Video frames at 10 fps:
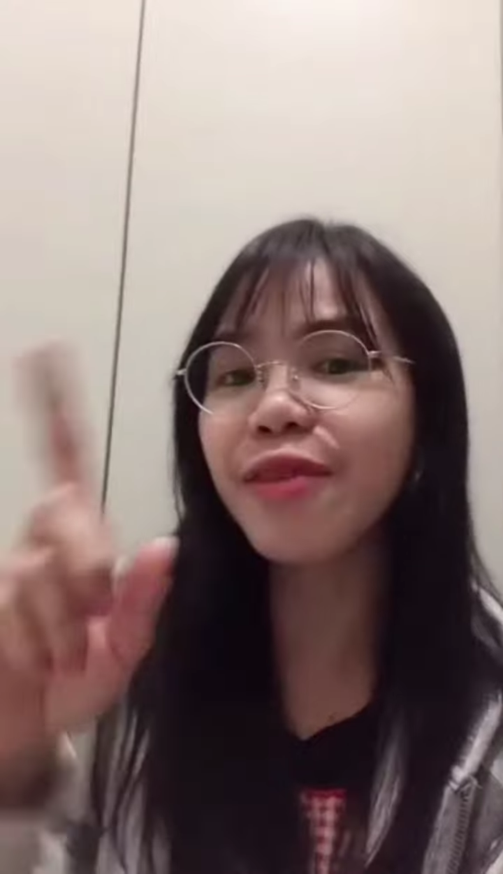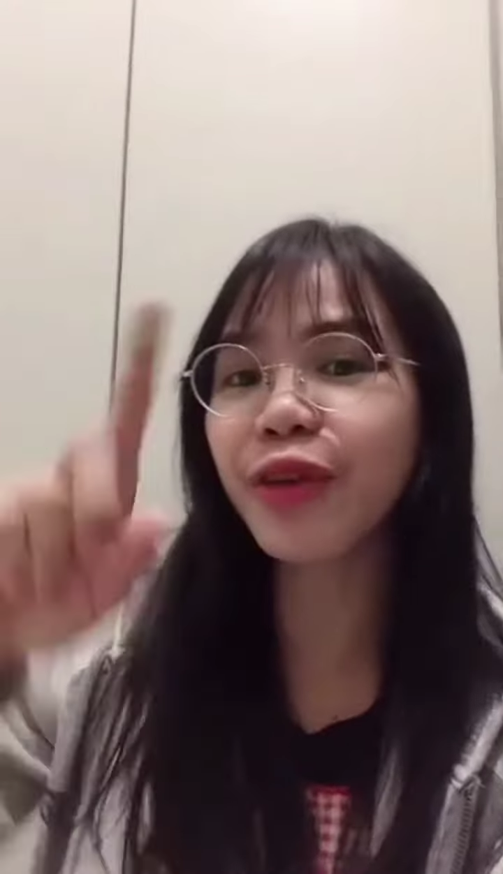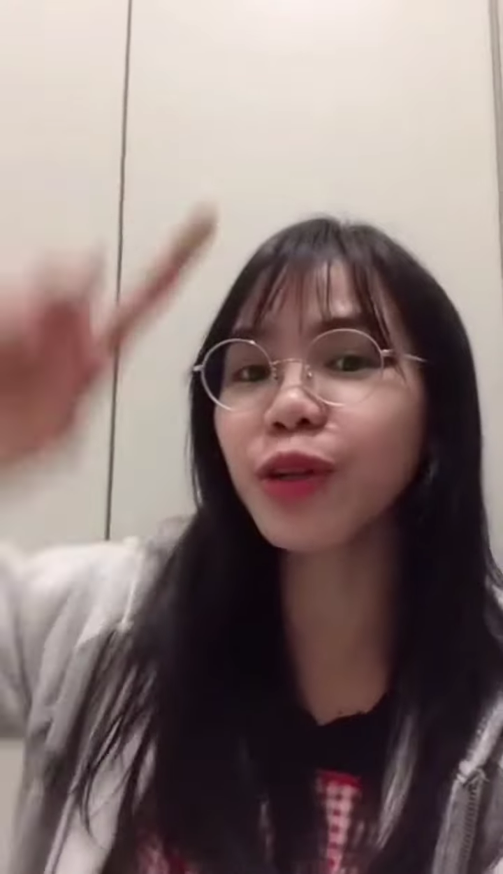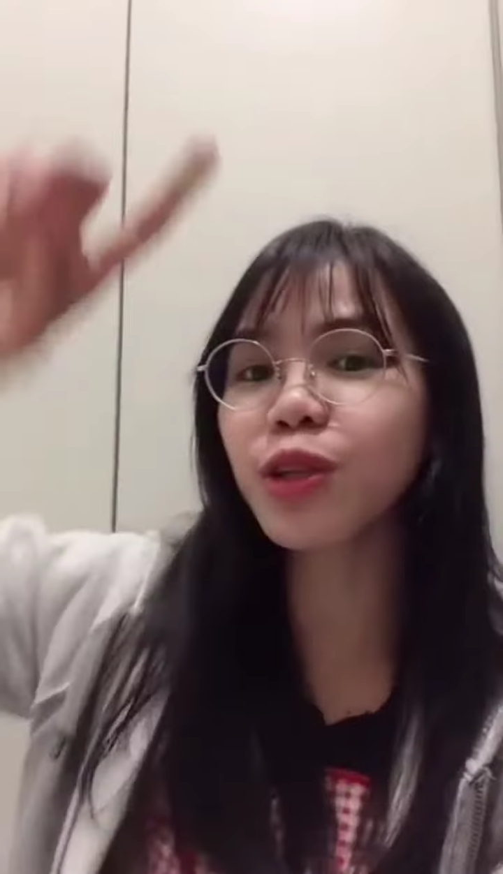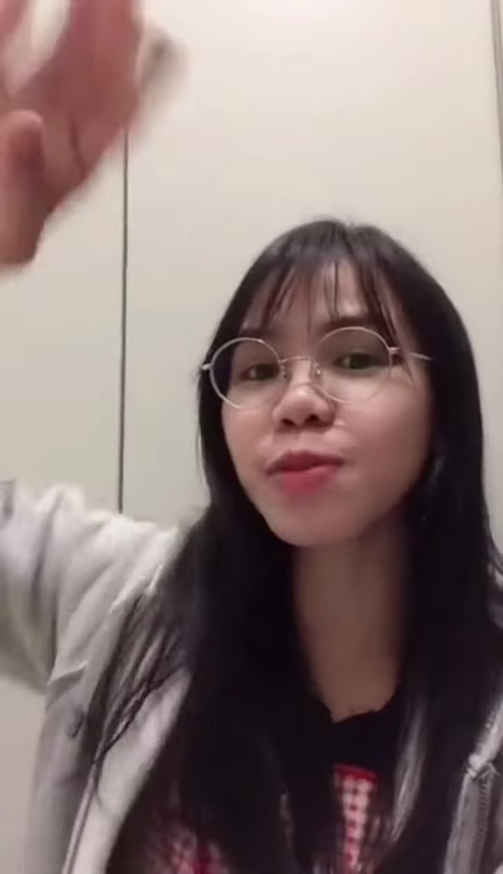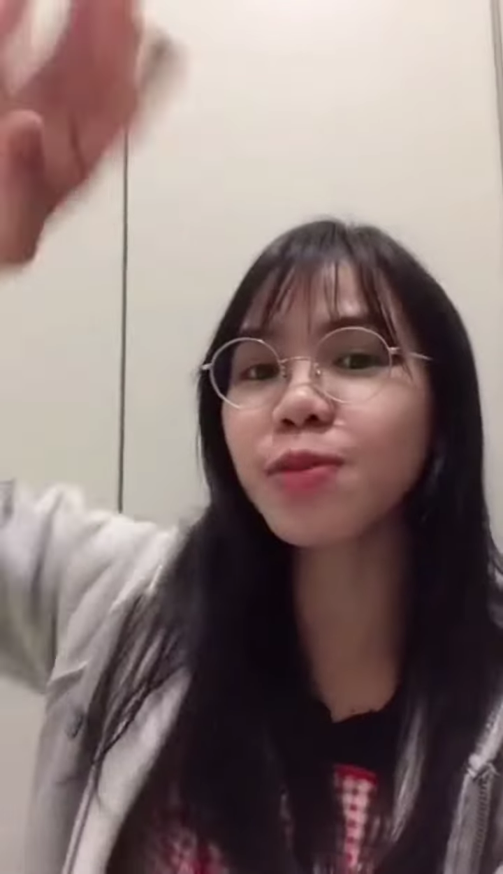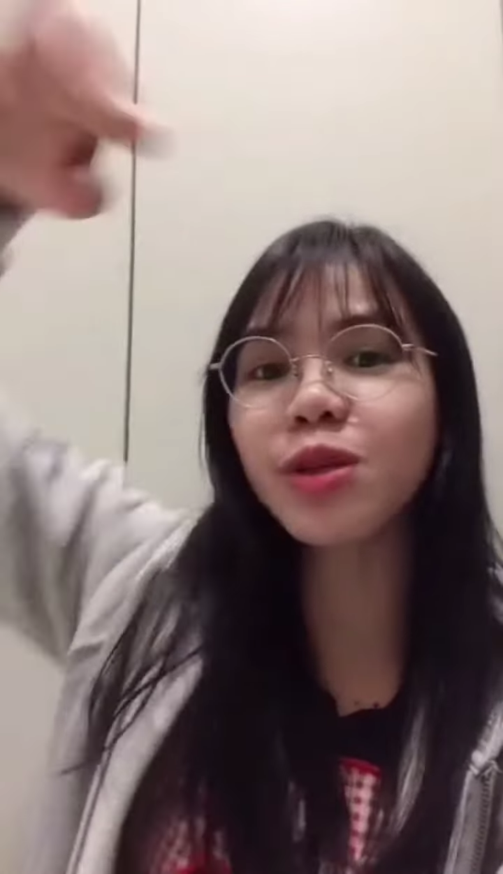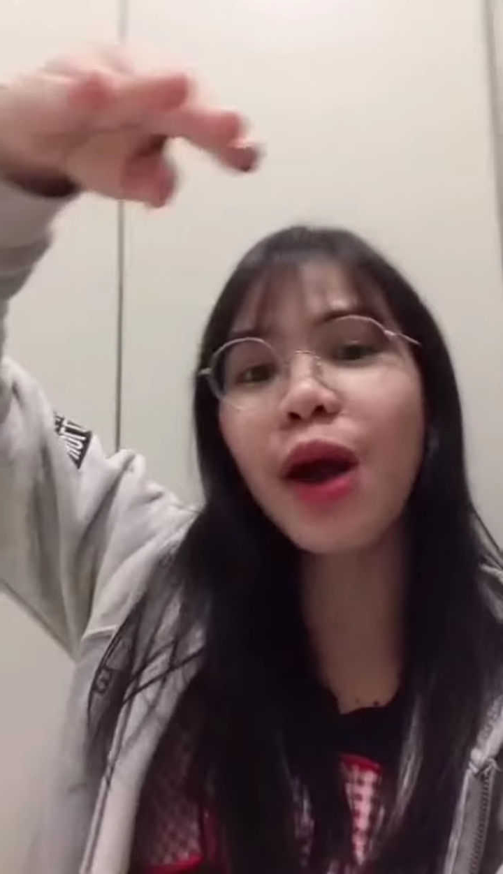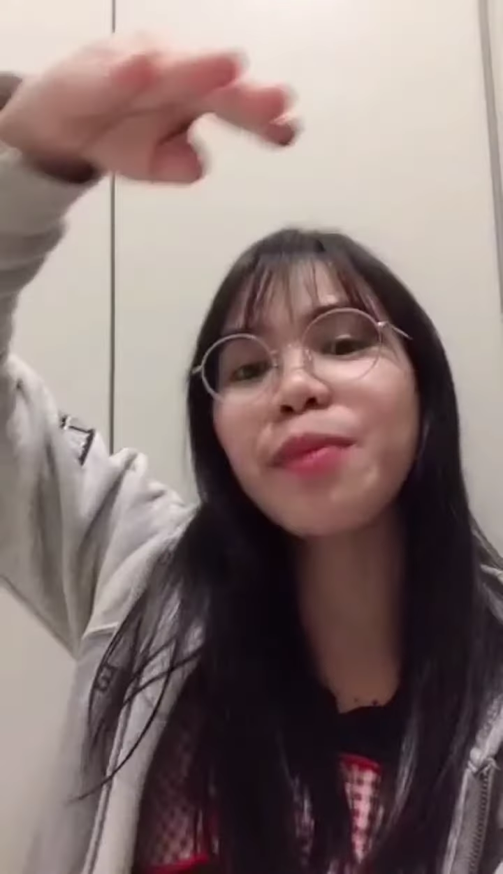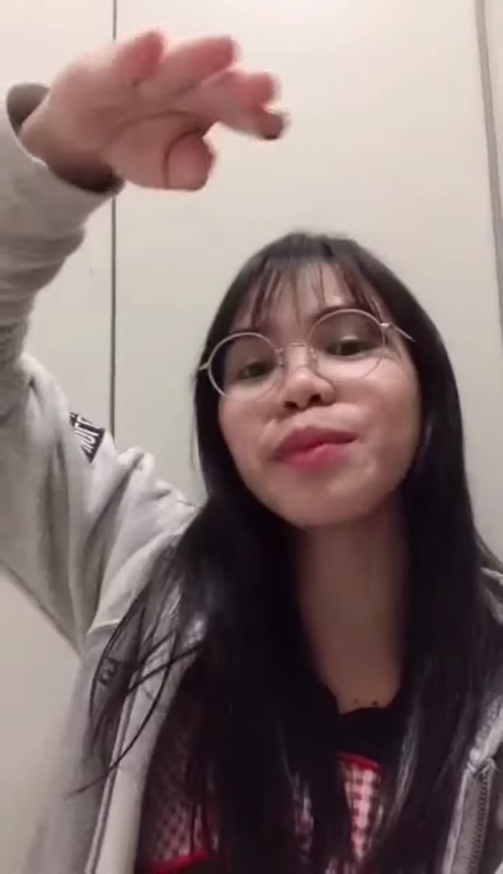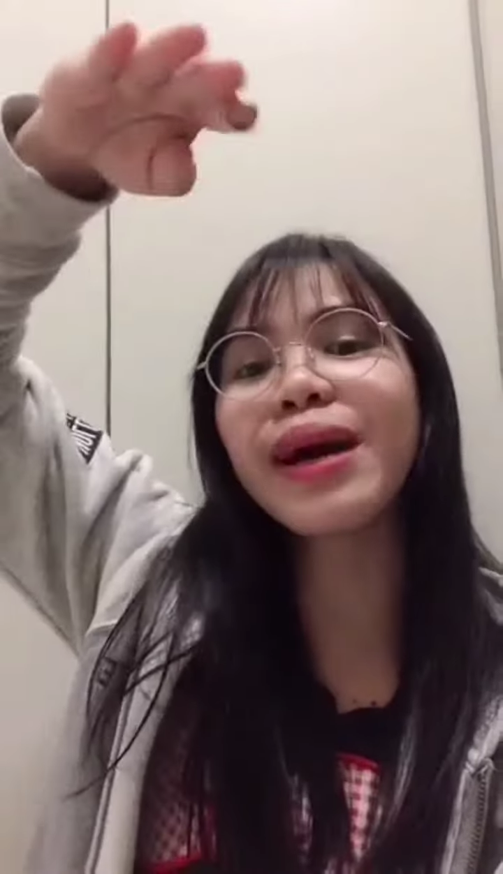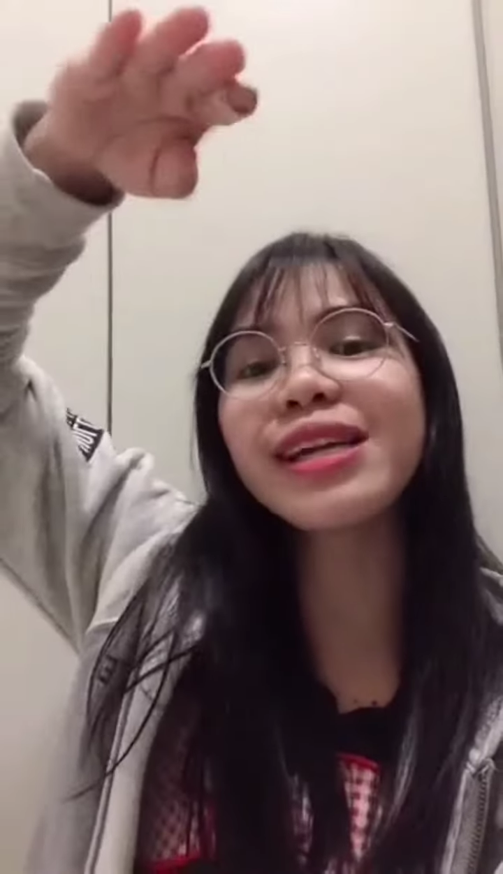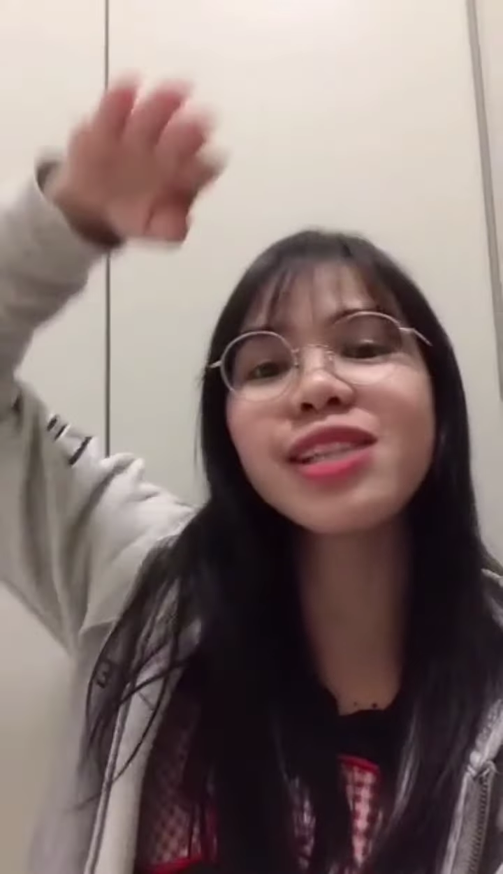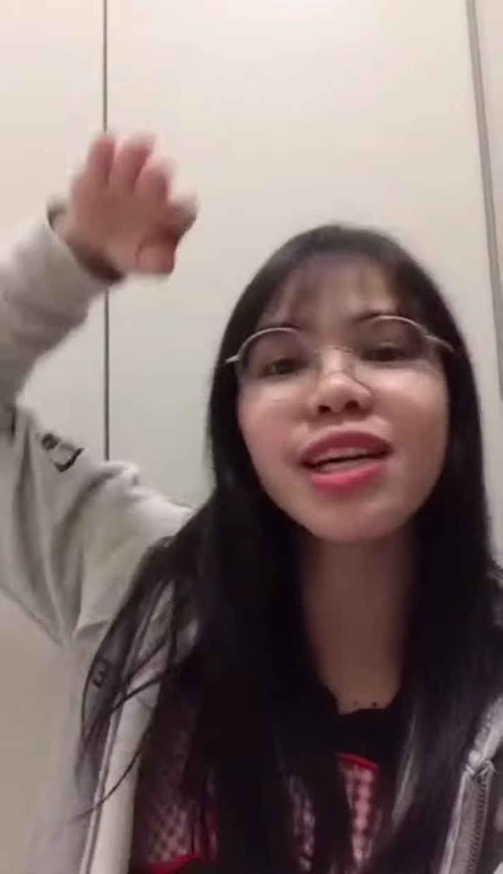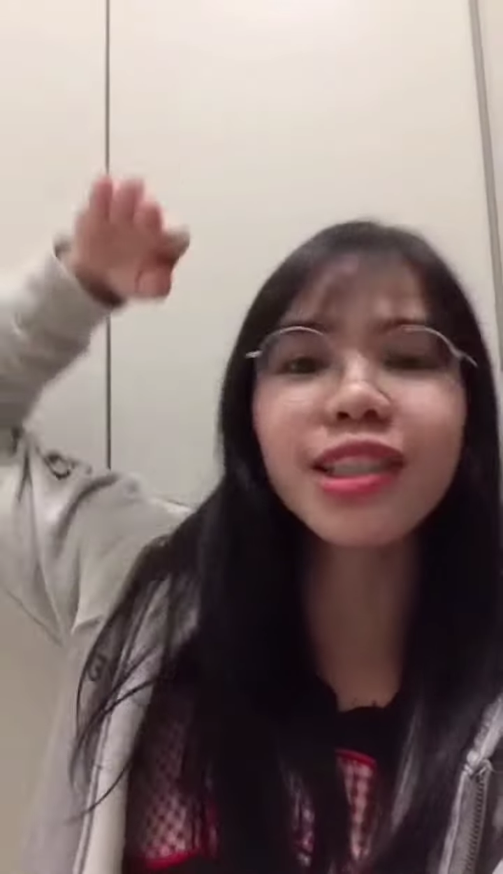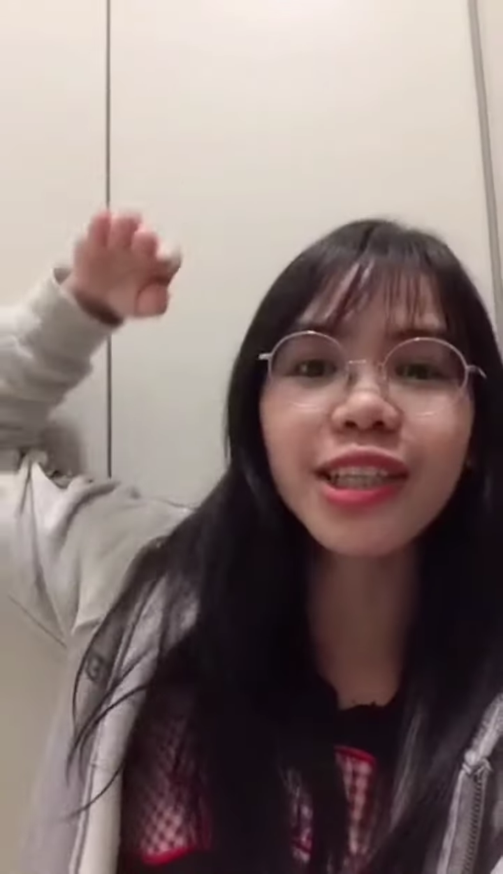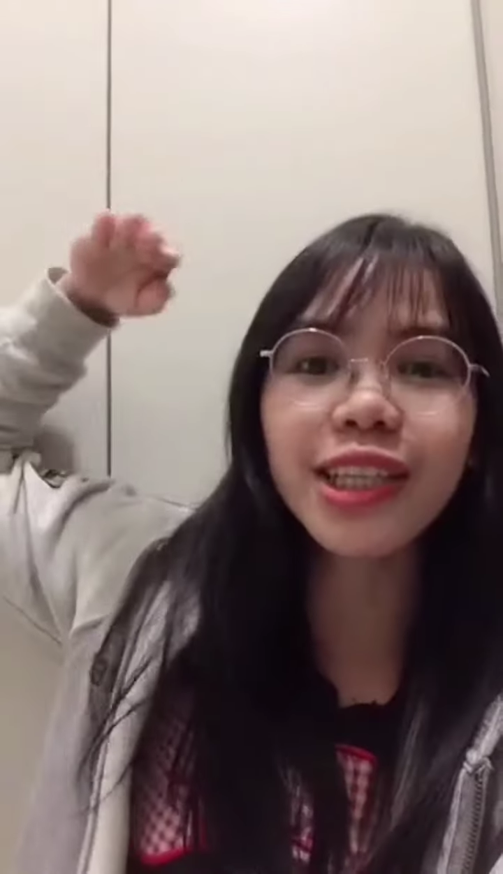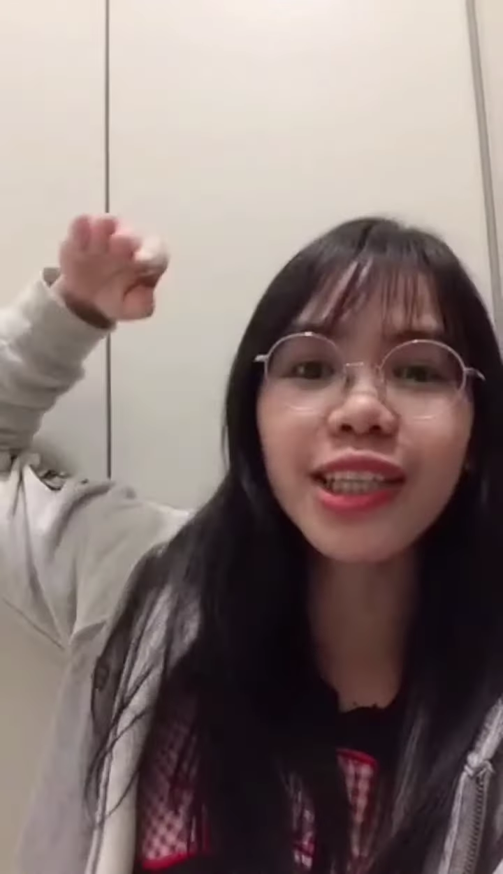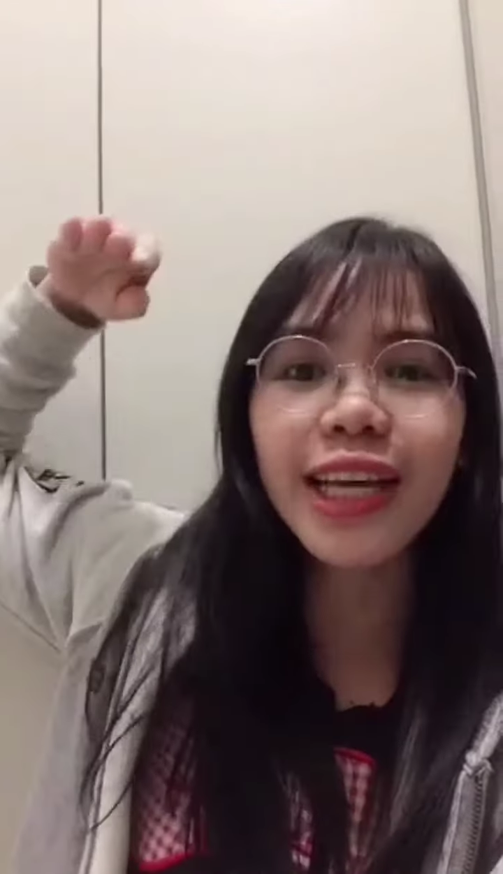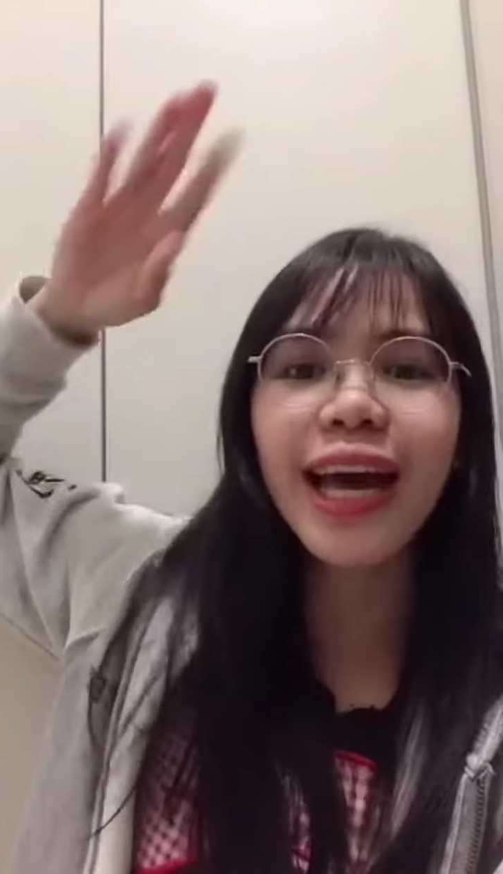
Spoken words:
for you to subscribe on my channel.